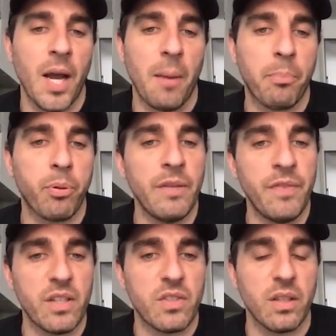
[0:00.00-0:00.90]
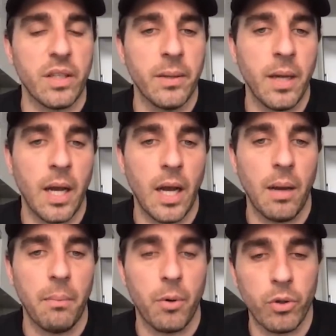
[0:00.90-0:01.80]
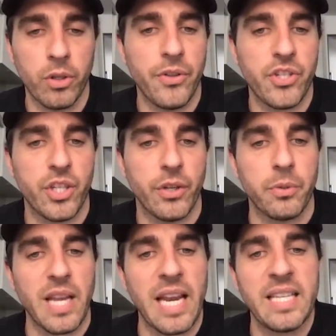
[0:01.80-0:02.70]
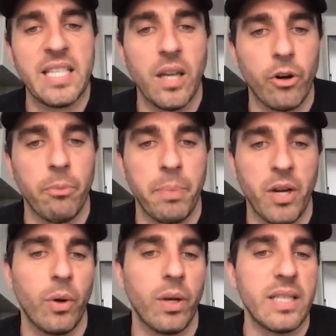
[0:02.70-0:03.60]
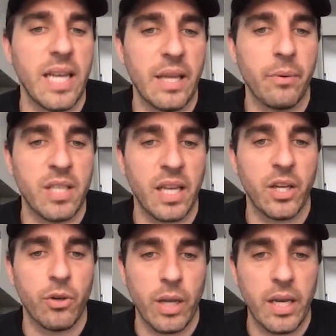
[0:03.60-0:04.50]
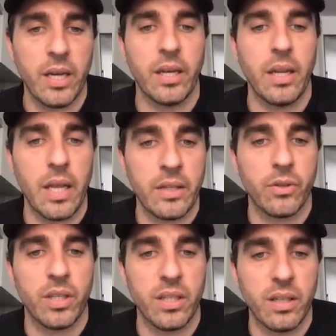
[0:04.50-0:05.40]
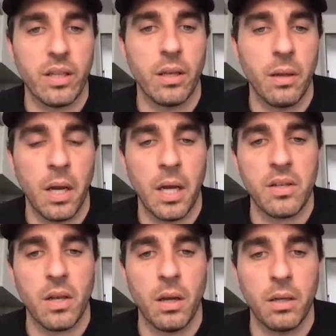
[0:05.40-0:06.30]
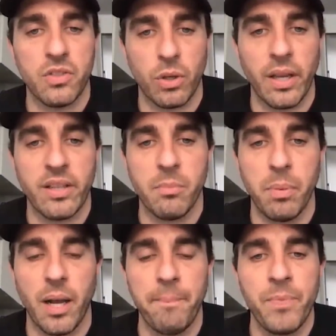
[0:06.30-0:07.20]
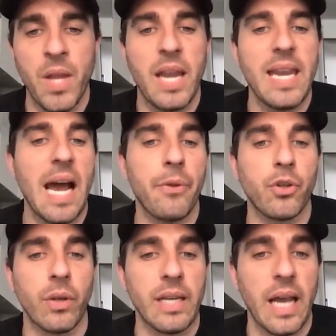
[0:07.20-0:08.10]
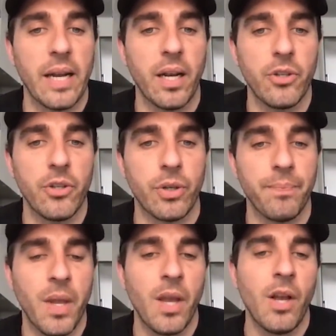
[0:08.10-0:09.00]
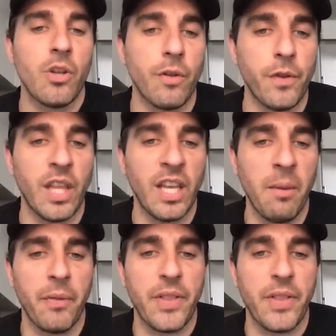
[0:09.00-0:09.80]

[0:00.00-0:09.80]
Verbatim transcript: previously, earlier this year, there was 1,800 Bitcoin a day that was getting created and entered into the circulating supply. Now there's only 900. So if you think about